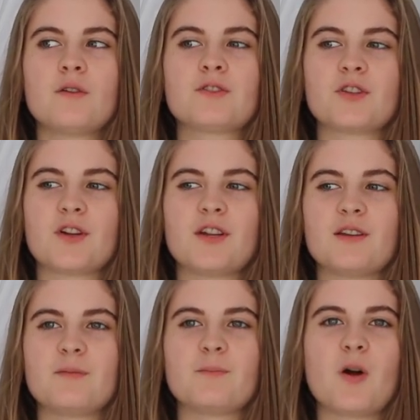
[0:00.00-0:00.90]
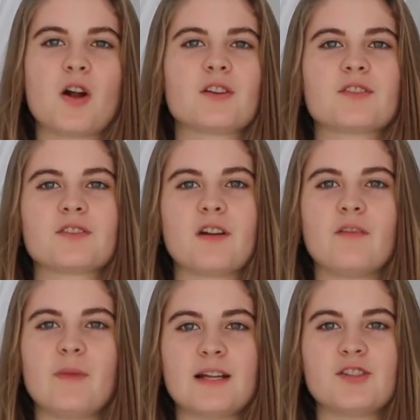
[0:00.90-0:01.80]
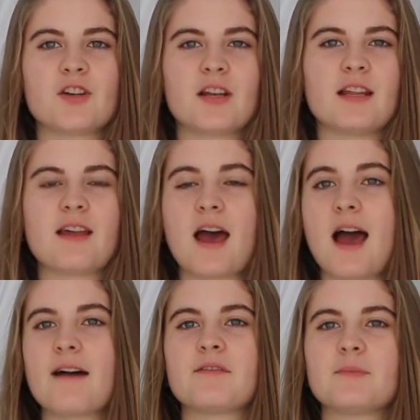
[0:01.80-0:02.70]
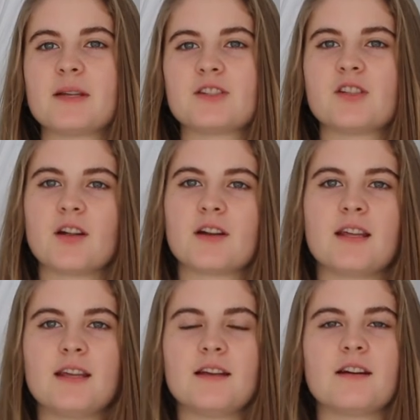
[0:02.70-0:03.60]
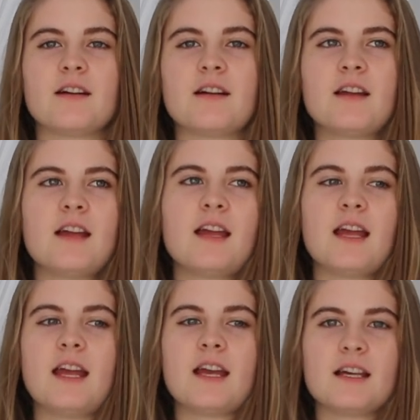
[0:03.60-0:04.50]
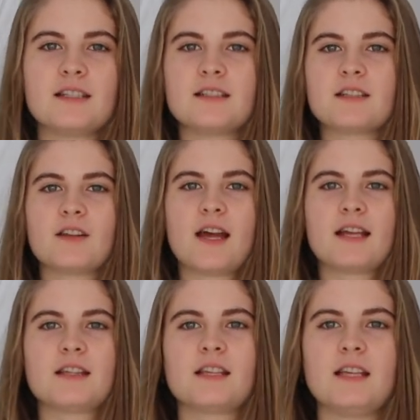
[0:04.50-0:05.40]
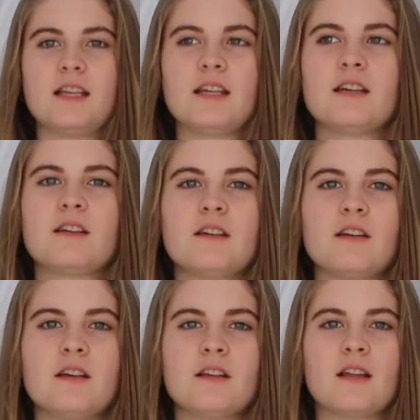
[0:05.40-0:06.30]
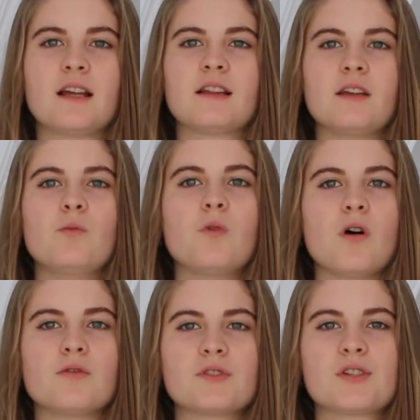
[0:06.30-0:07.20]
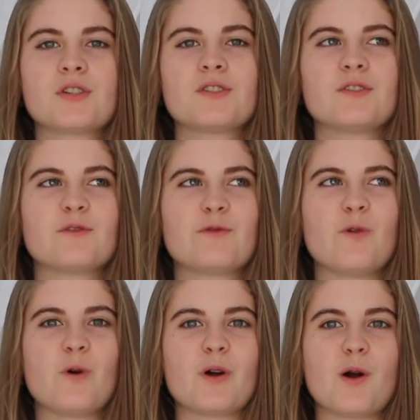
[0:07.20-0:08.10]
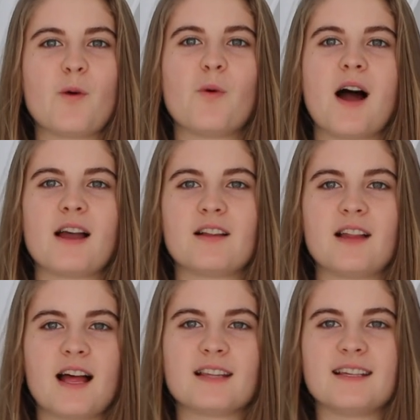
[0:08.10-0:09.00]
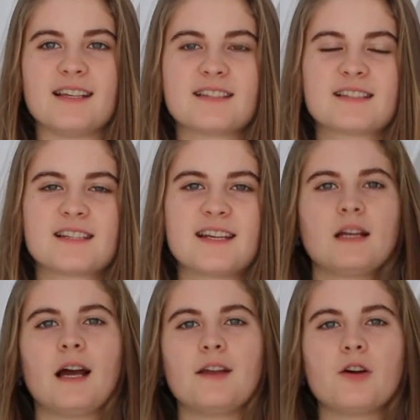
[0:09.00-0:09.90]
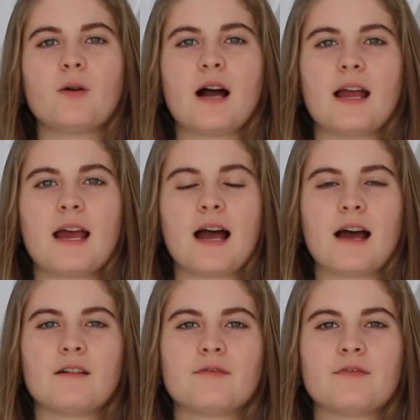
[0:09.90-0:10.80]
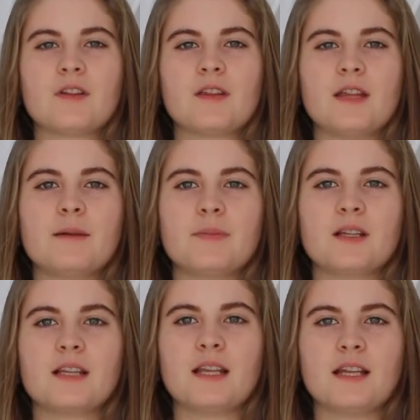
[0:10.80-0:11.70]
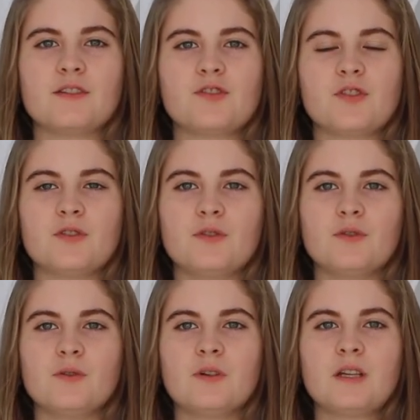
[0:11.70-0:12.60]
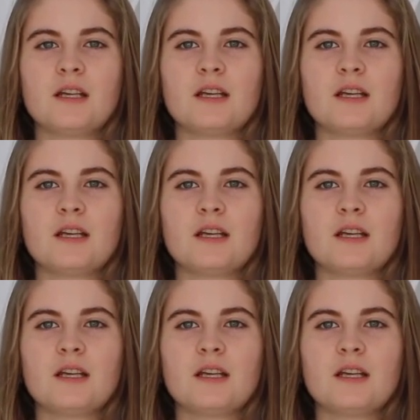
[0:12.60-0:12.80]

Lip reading: certain parts of my journey that haven't been shared here and likely won't for a while at least. I know I have the ability to